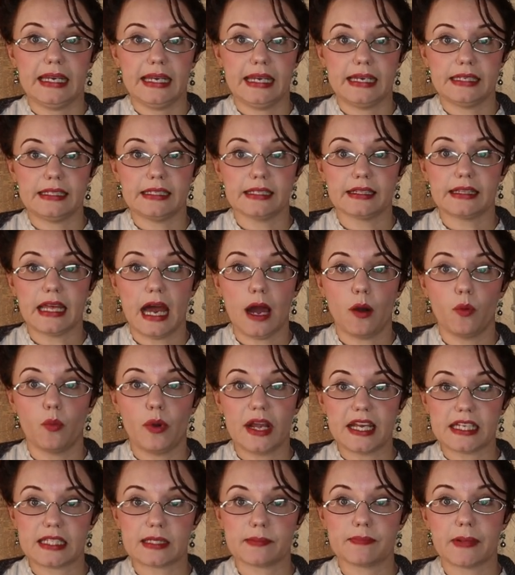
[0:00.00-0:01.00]
and that
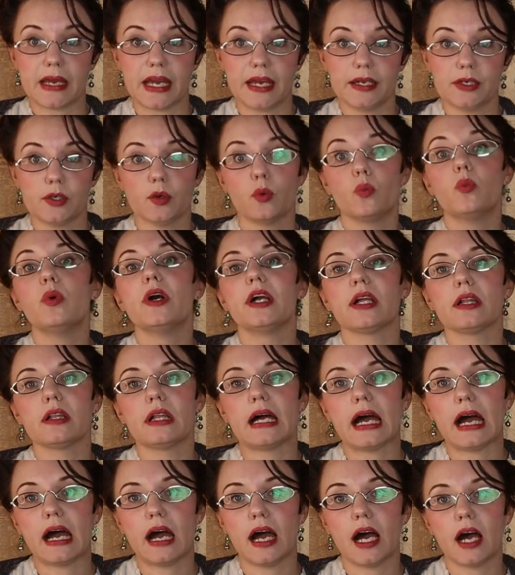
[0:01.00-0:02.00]
waistband
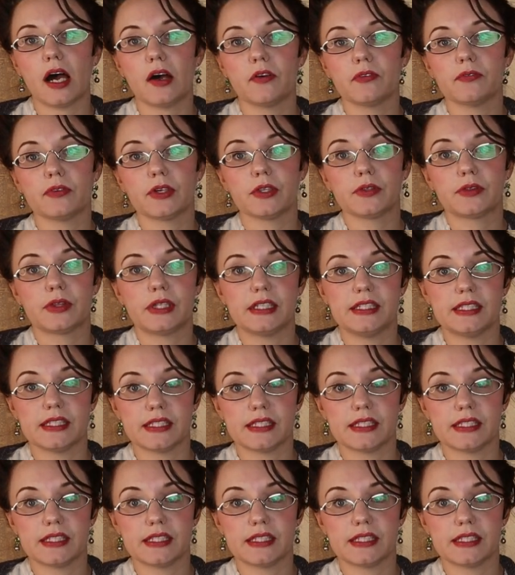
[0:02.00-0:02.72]
will have the